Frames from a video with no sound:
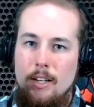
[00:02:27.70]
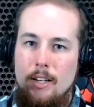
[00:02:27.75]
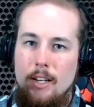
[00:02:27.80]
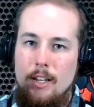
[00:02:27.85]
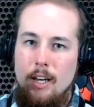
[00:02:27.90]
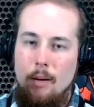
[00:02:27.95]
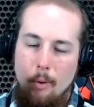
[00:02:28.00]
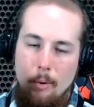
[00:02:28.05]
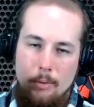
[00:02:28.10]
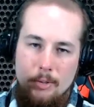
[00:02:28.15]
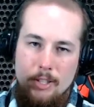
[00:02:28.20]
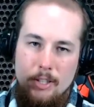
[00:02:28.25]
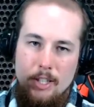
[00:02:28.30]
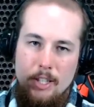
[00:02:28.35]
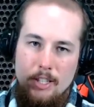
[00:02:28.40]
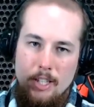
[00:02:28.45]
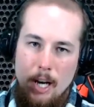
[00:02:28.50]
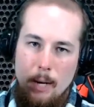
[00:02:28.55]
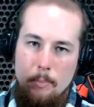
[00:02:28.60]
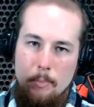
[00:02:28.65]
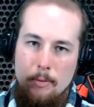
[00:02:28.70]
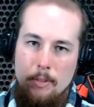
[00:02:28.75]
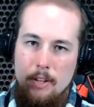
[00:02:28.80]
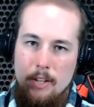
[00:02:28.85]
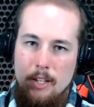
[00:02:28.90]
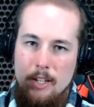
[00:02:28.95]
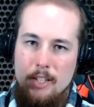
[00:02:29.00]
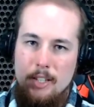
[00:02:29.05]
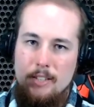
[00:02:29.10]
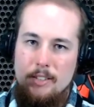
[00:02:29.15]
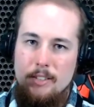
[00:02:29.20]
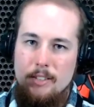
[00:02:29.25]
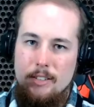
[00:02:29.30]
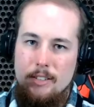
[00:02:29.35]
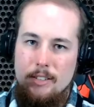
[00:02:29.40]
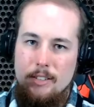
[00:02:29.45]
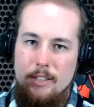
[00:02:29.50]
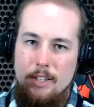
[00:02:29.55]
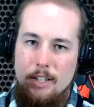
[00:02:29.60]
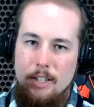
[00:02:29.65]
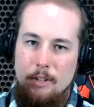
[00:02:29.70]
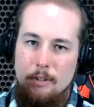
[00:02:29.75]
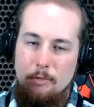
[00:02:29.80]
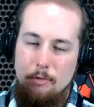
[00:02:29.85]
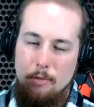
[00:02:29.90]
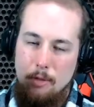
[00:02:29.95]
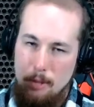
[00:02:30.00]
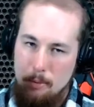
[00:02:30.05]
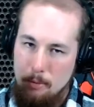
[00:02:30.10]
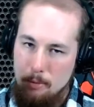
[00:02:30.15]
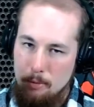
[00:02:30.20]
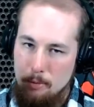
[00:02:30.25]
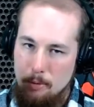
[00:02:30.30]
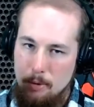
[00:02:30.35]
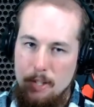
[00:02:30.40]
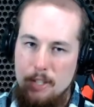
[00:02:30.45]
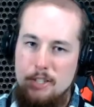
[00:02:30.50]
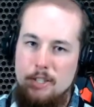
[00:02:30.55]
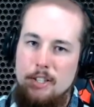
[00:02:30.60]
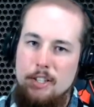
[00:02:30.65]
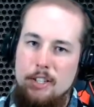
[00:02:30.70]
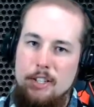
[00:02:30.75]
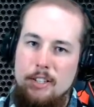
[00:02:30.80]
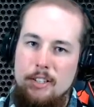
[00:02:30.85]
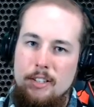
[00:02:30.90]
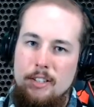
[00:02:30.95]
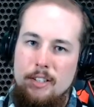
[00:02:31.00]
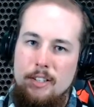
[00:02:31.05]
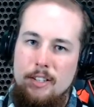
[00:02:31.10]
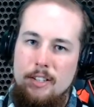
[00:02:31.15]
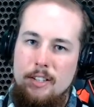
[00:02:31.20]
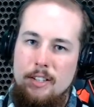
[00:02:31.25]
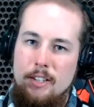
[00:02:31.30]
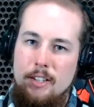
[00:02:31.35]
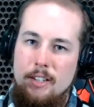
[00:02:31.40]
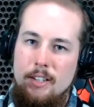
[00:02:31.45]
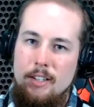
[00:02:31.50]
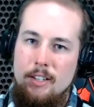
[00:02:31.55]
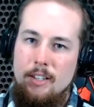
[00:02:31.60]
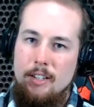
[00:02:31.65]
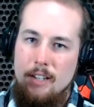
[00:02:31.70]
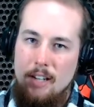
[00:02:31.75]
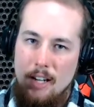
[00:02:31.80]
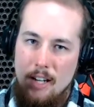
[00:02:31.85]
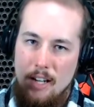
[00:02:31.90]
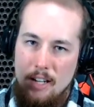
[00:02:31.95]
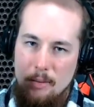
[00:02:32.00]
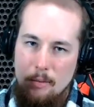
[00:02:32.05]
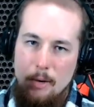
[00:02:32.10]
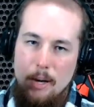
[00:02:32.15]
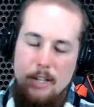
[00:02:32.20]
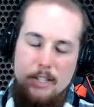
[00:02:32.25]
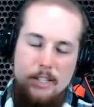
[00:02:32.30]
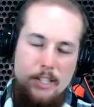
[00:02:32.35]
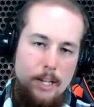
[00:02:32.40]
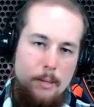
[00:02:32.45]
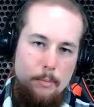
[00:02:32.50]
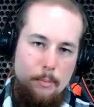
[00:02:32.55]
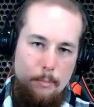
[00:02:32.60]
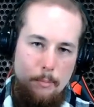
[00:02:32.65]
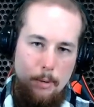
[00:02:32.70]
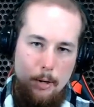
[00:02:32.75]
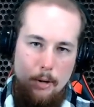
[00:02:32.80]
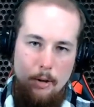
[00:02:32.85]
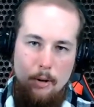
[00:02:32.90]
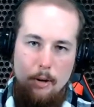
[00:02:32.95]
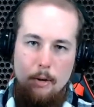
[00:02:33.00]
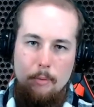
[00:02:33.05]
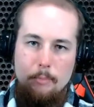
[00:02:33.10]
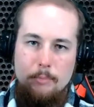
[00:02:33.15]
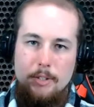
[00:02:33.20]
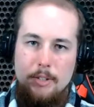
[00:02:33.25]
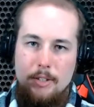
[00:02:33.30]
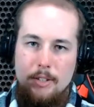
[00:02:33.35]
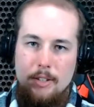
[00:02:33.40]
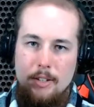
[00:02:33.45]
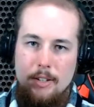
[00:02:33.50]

And what was at the top of the list? Freedom of religion and the right to keep and bear arms.